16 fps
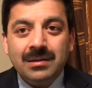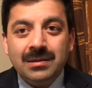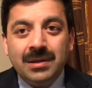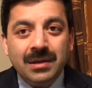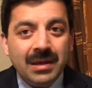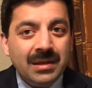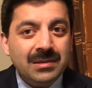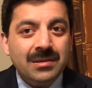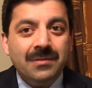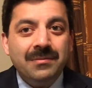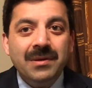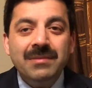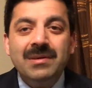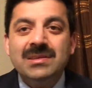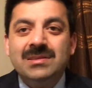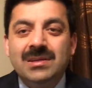A
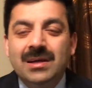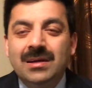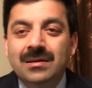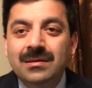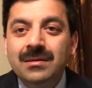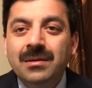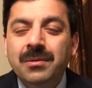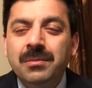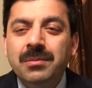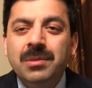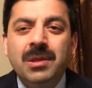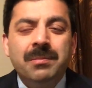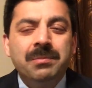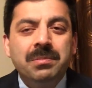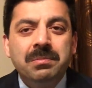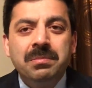survey was done.
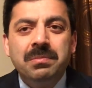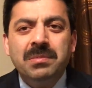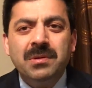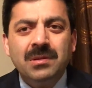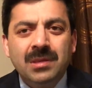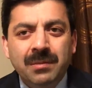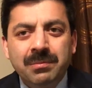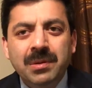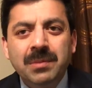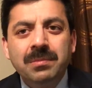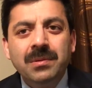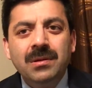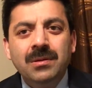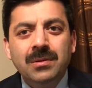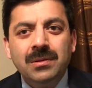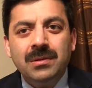The
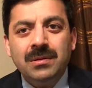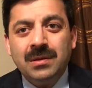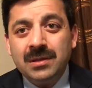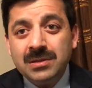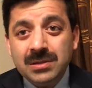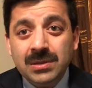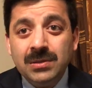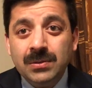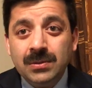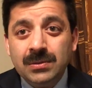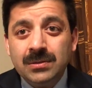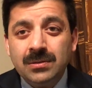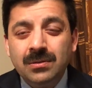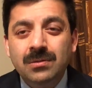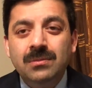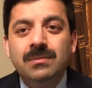people, the
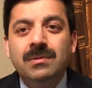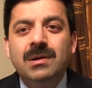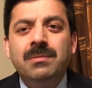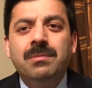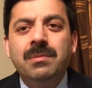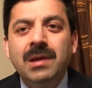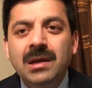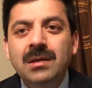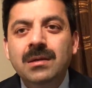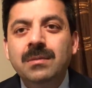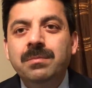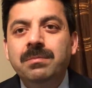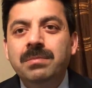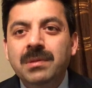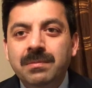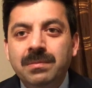CEOs who were
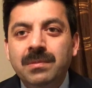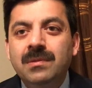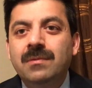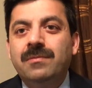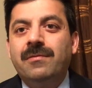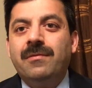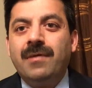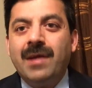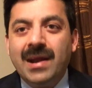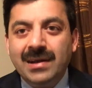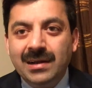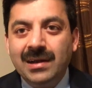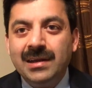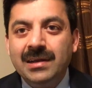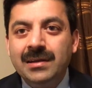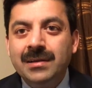very people
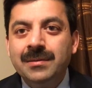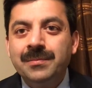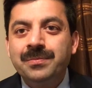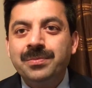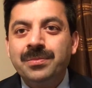friendly,